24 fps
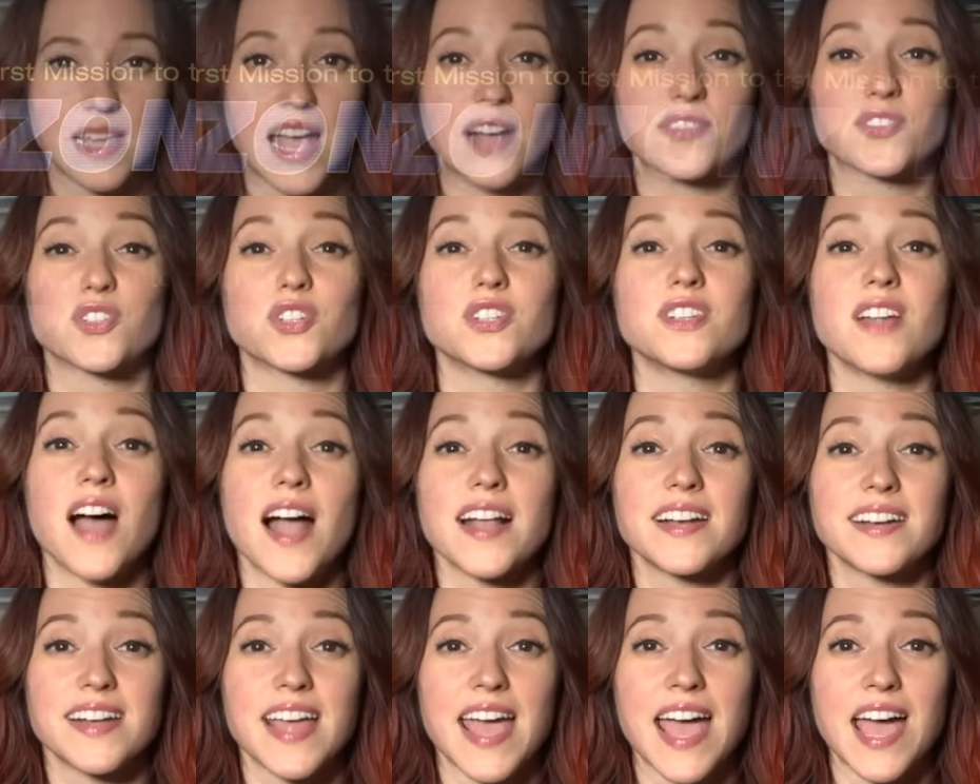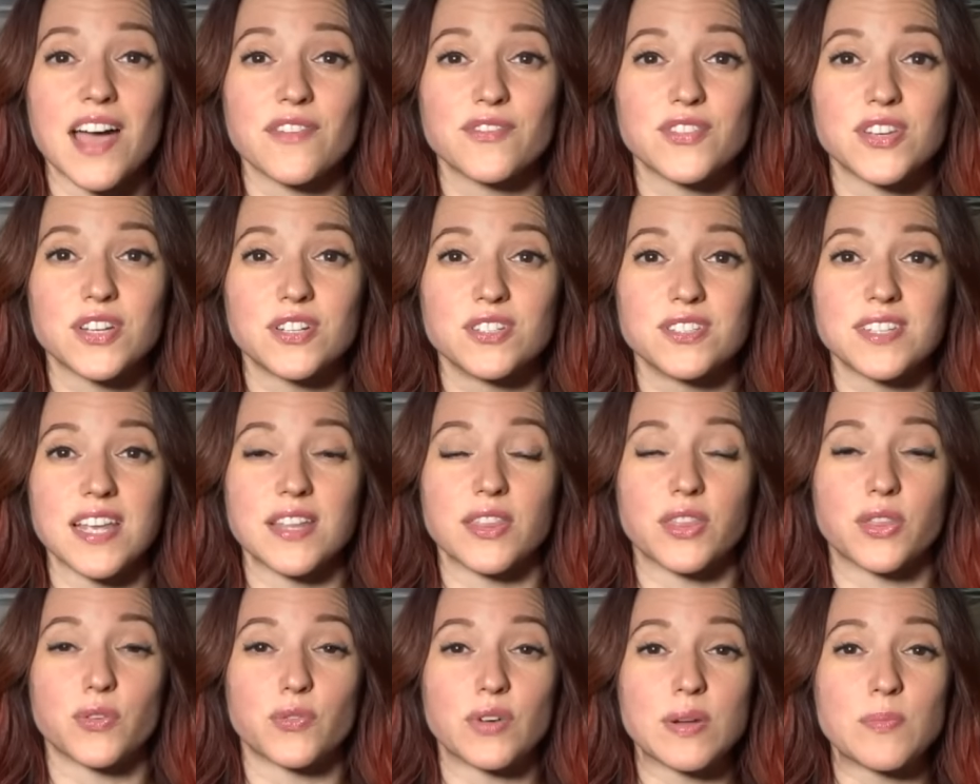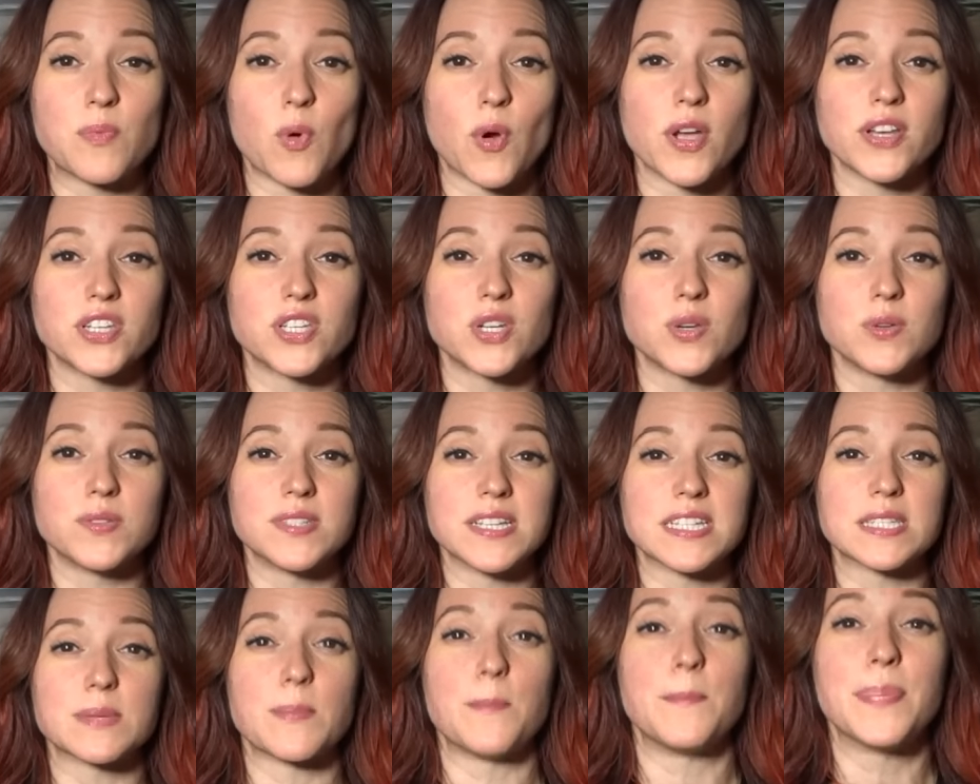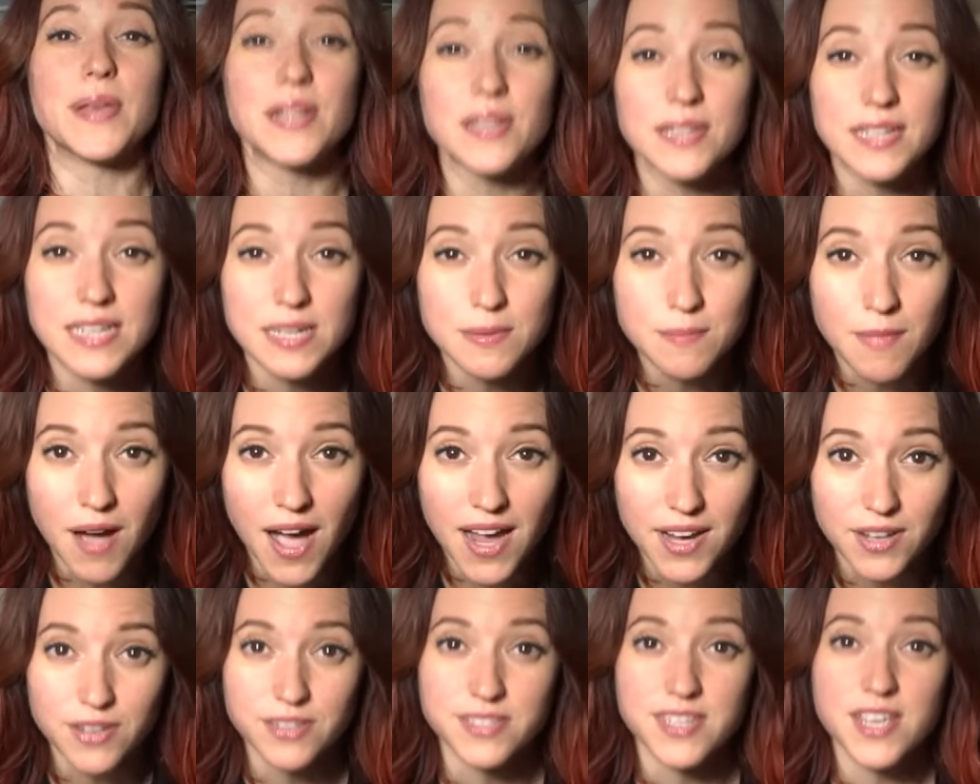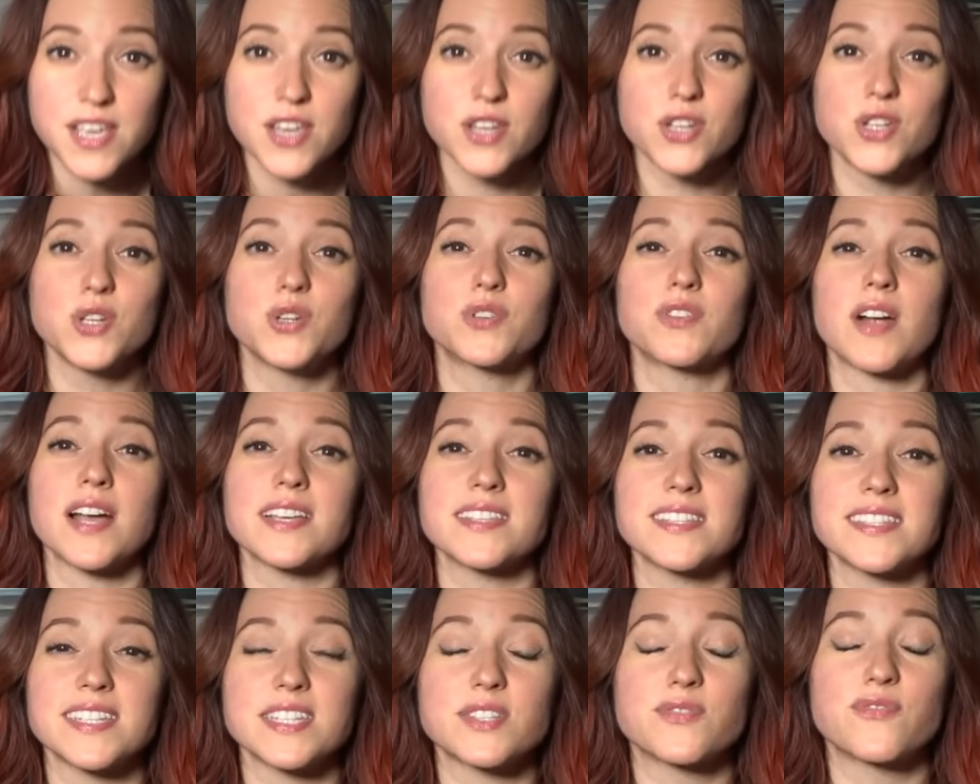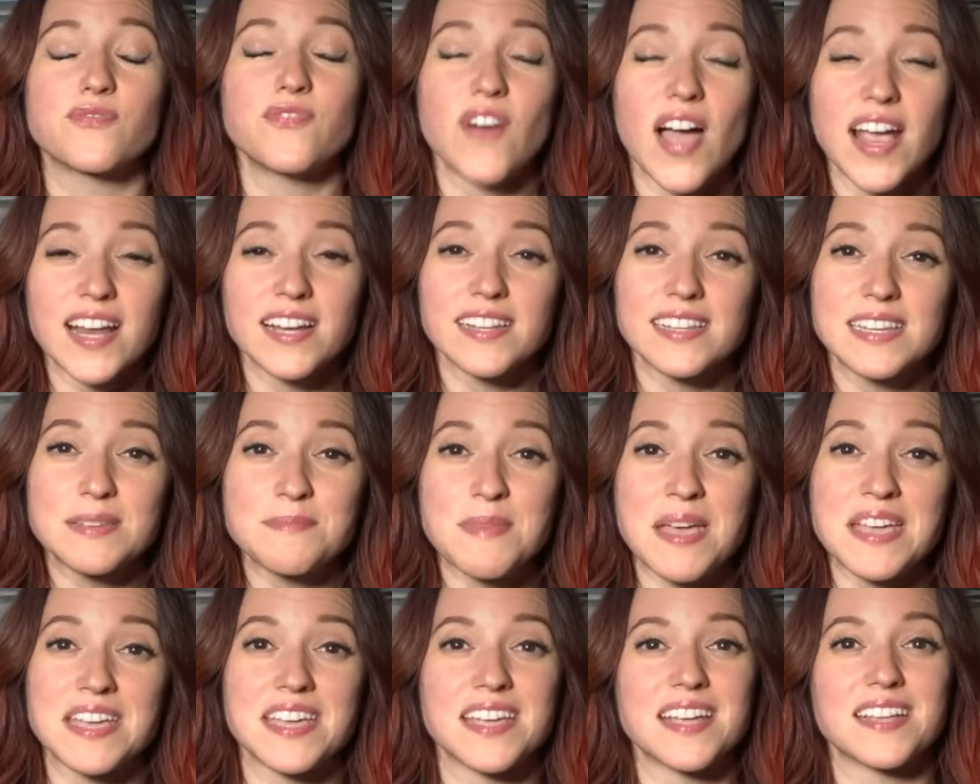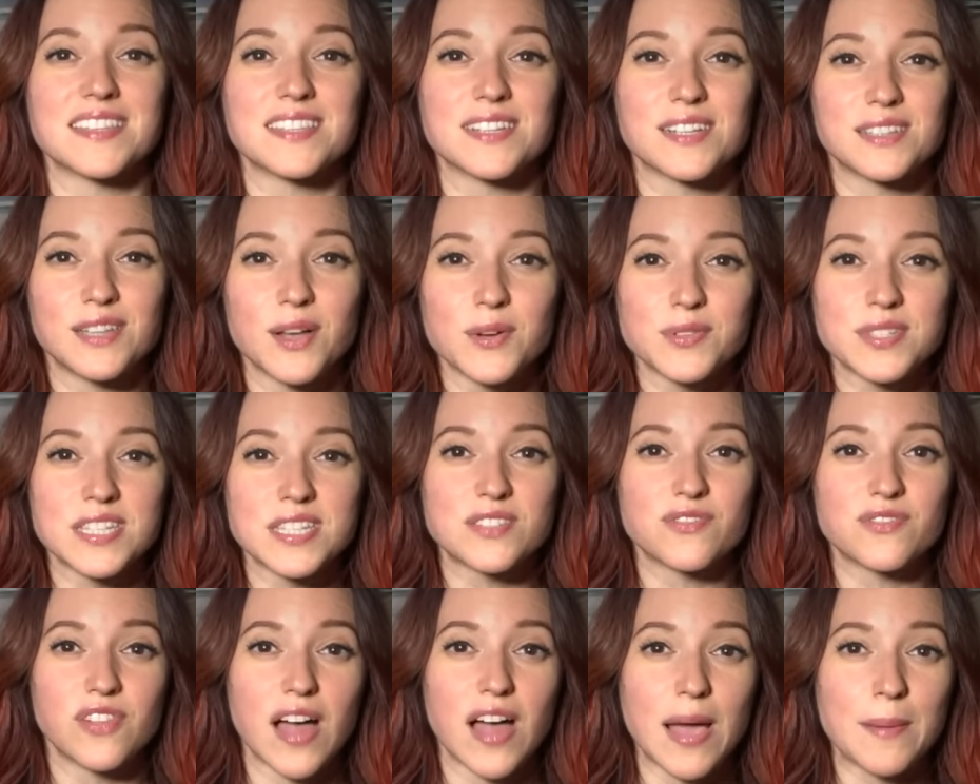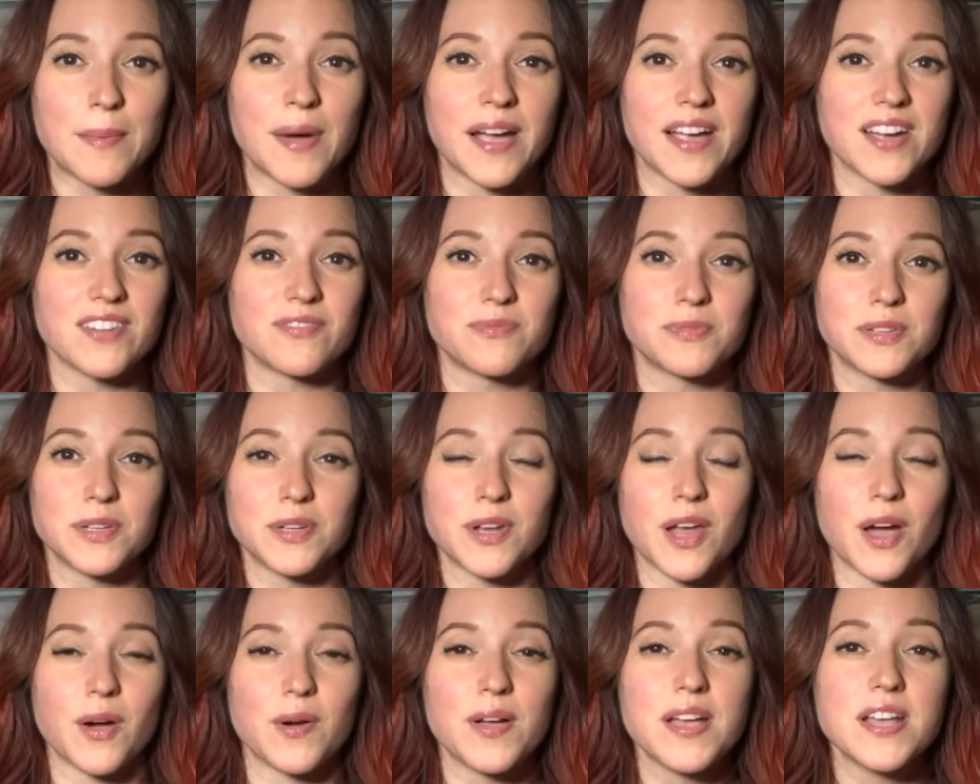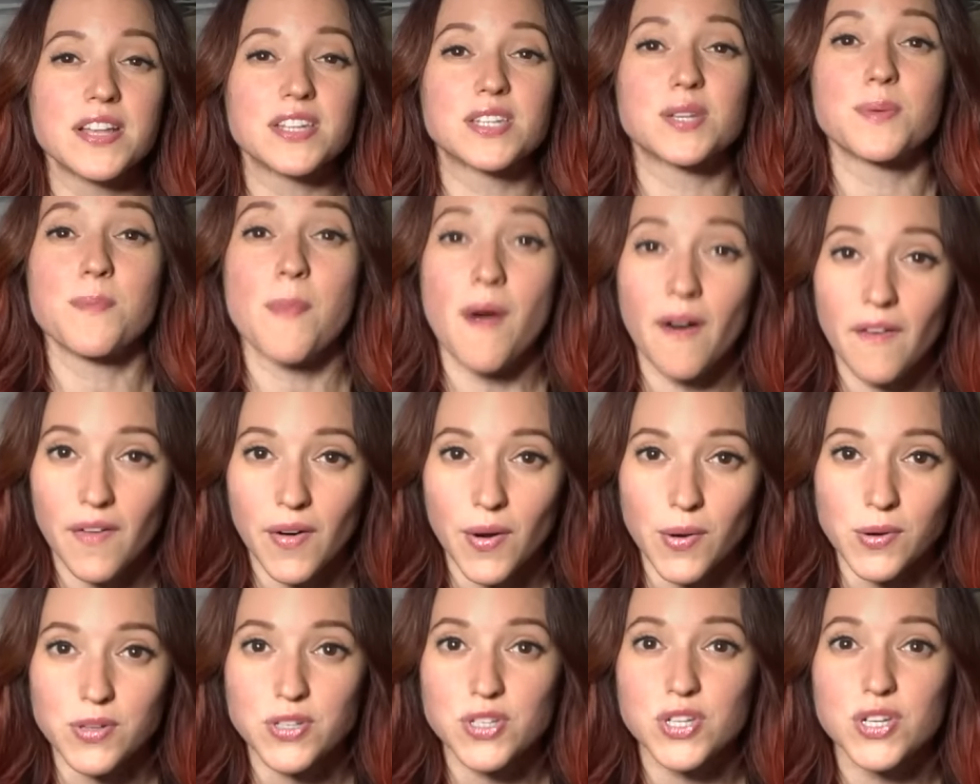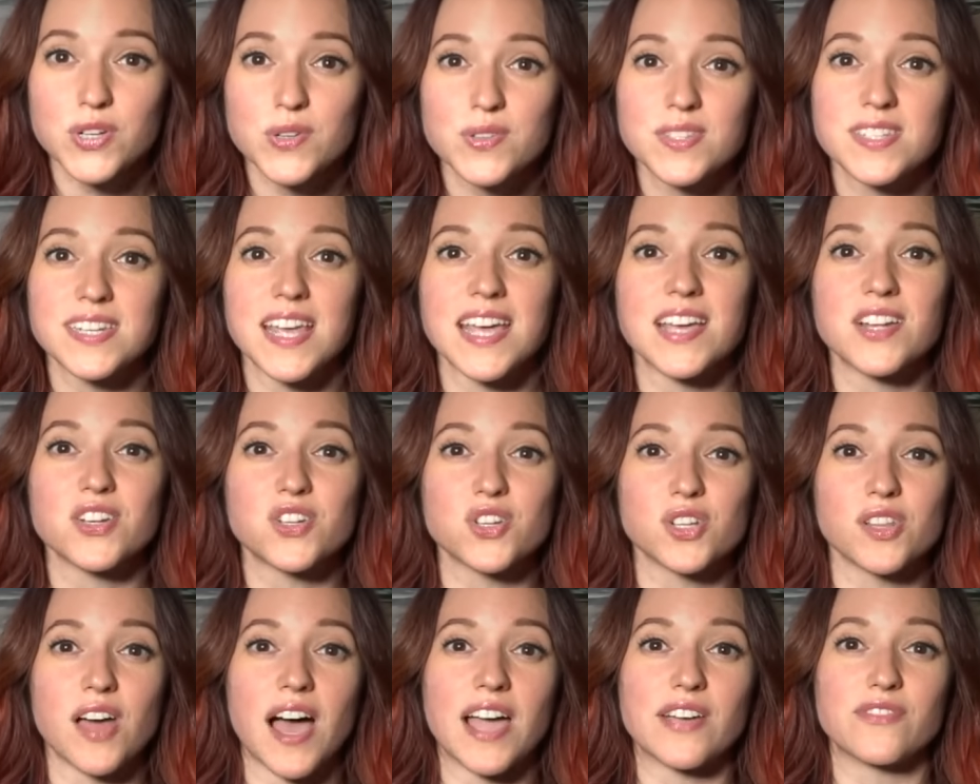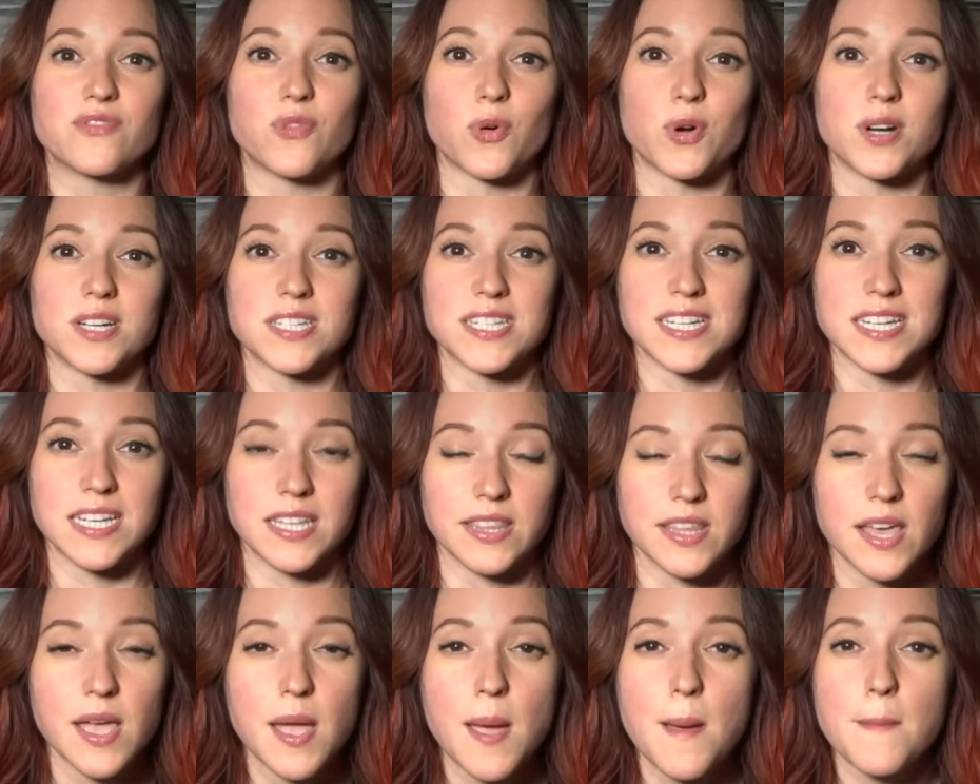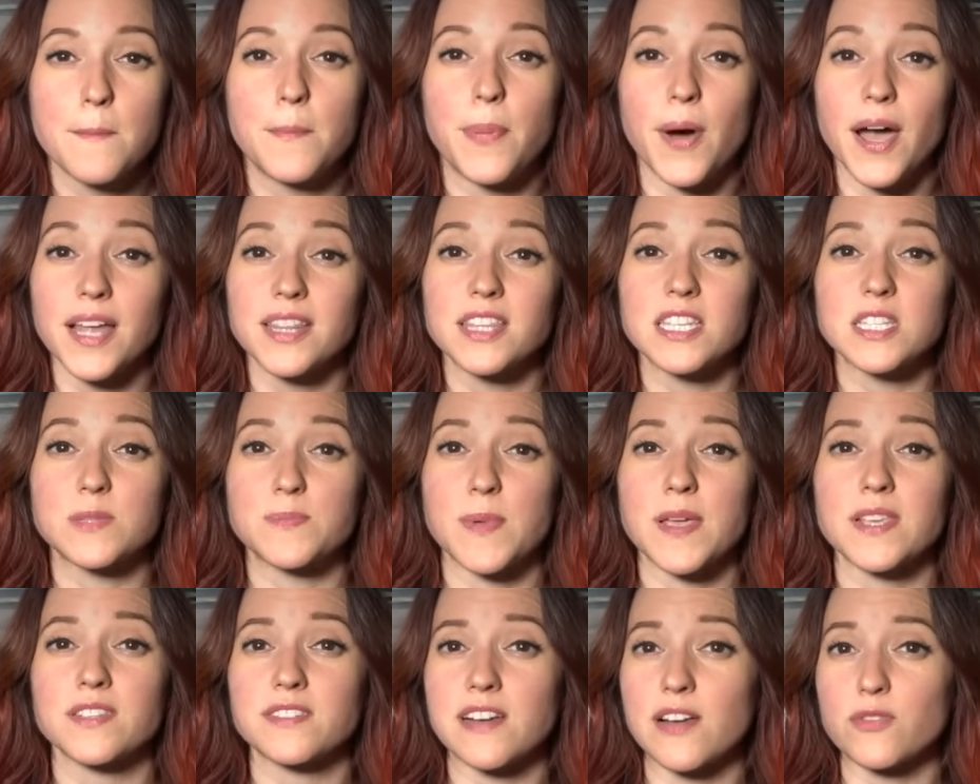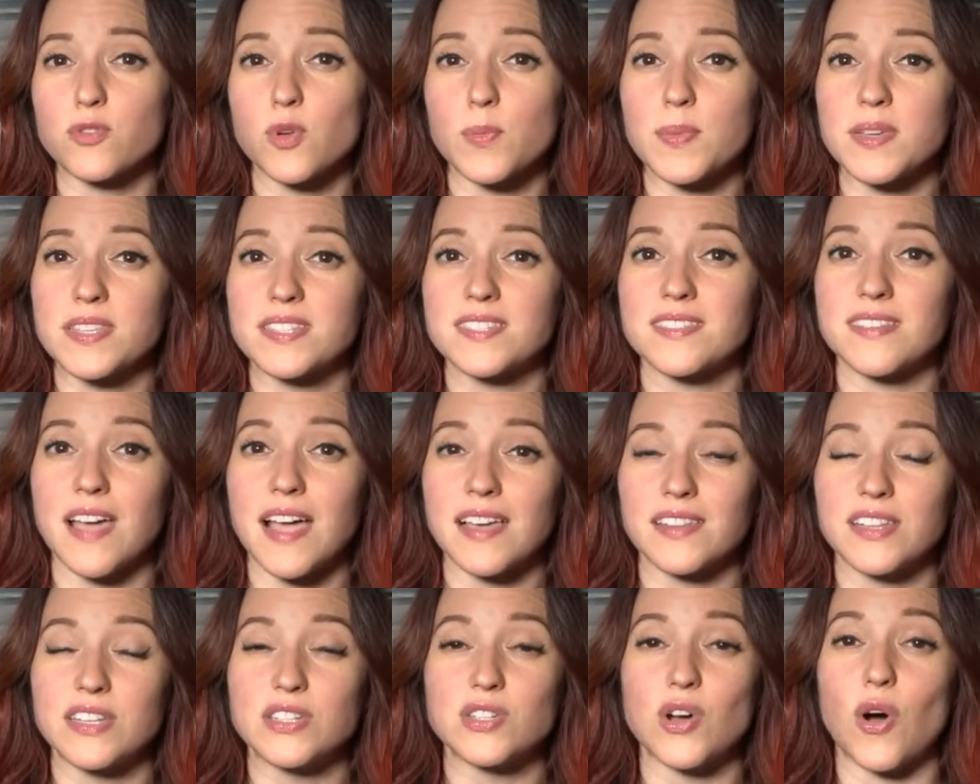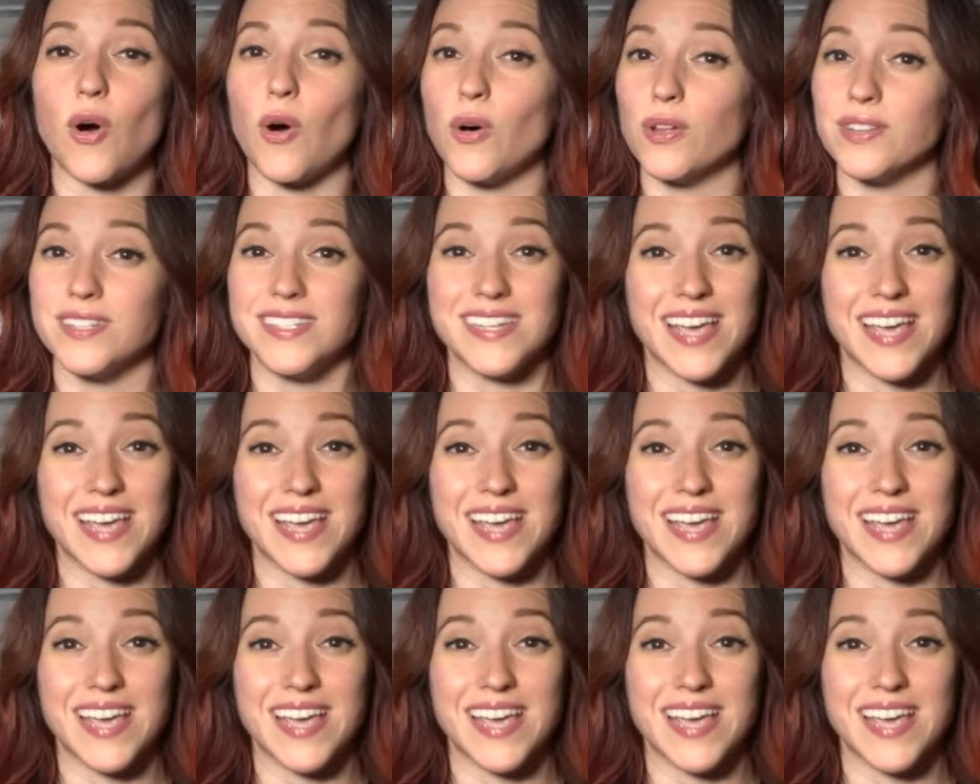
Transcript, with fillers: After nine and a half years and three point two six billion miles, New Horizons is finally making its closest flyby of Pluto tomorrow, Tuesday, July fourteenth. But the spacecraft will be silent all